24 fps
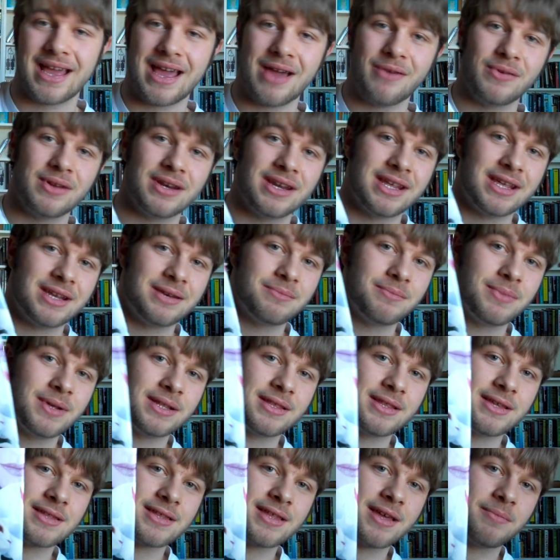I went ahead and
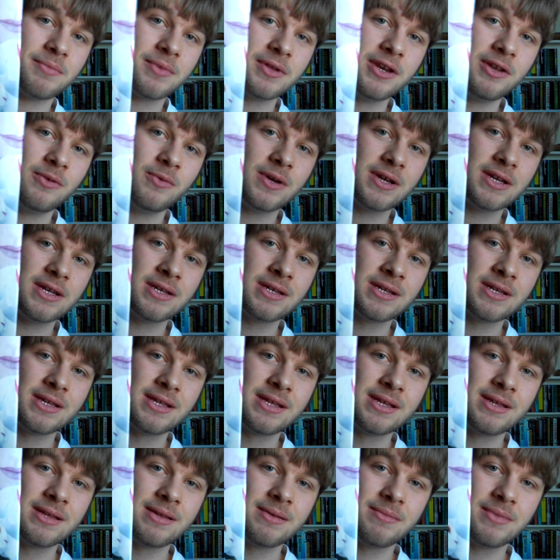picked this up anyway
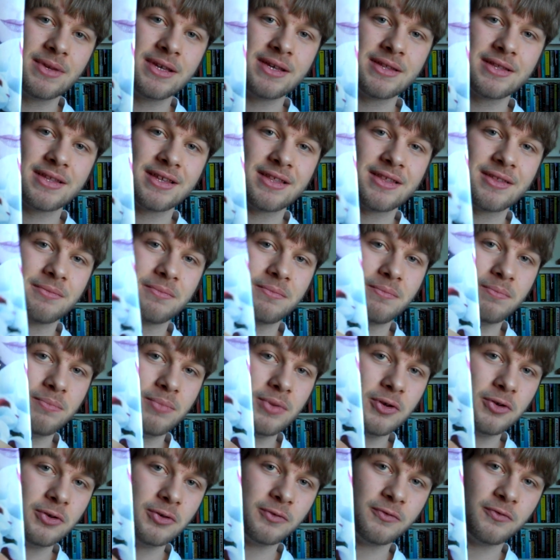because it's a
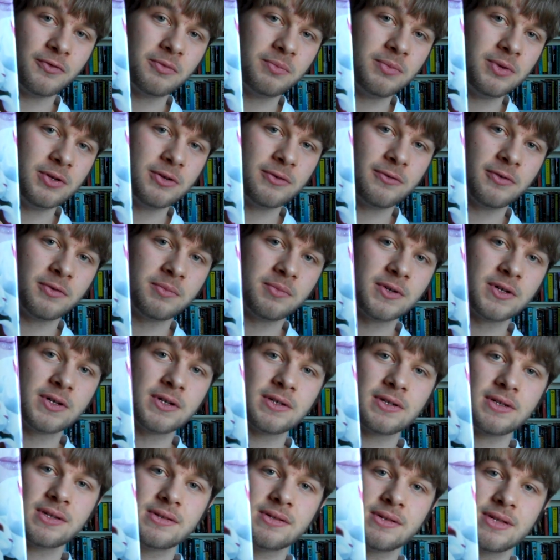beautiful, beautiful
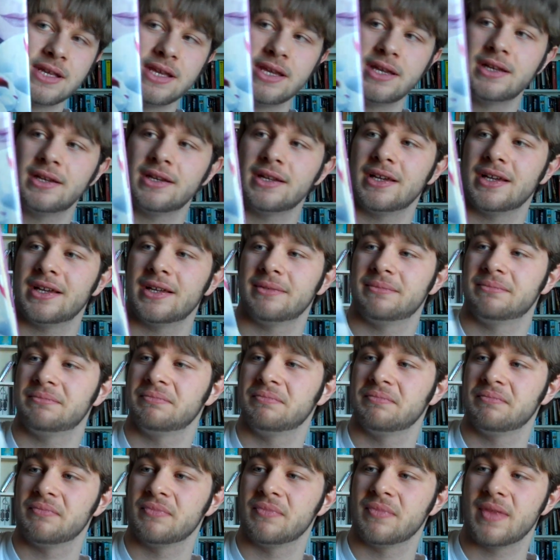book. And uh,
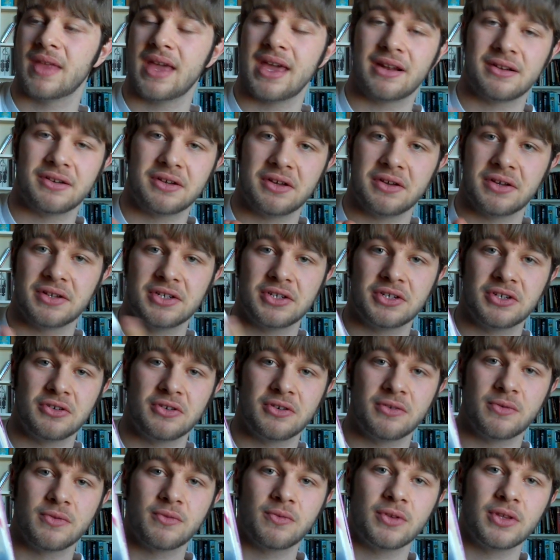I don't know, I just
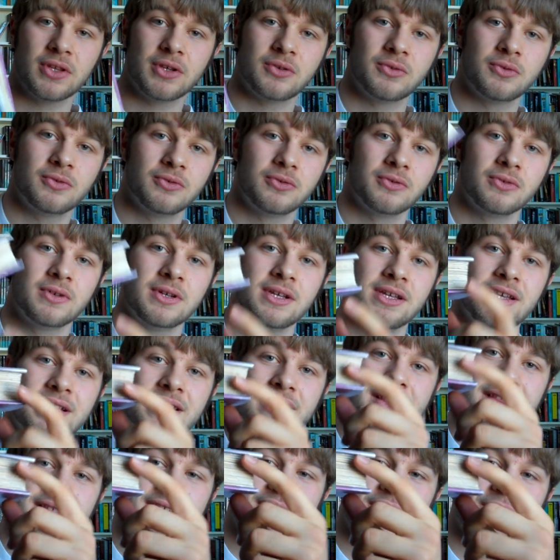heard it was really cool.
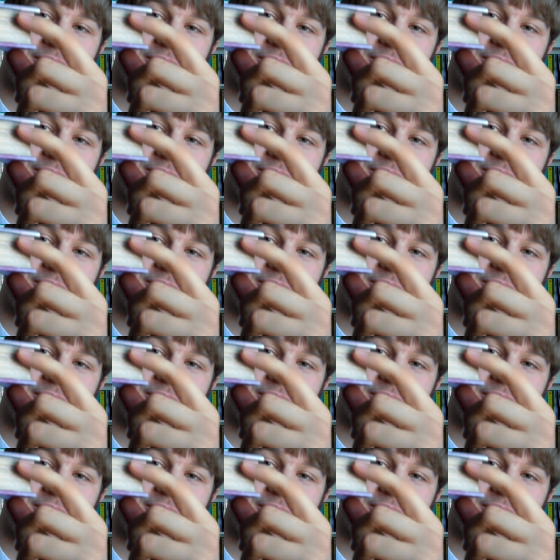It's